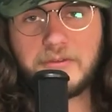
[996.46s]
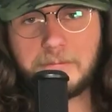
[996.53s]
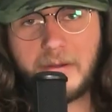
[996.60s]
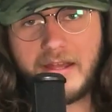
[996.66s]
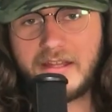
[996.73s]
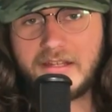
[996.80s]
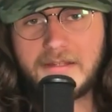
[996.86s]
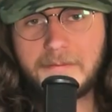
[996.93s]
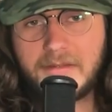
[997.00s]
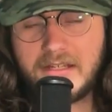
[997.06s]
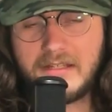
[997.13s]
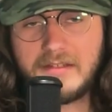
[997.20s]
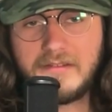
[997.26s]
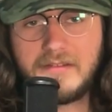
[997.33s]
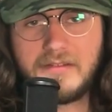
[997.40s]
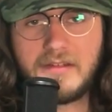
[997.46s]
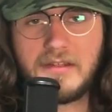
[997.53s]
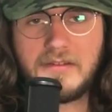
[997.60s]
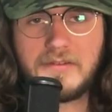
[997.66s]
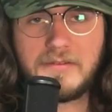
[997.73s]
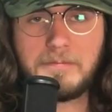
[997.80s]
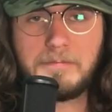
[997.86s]
by any means,
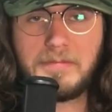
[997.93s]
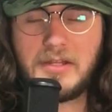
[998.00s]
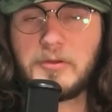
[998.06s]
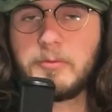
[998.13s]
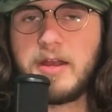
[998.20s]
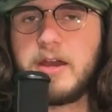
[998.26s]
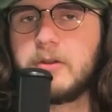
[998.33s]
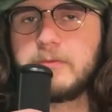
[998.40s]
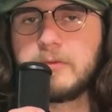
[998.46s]
it's been around for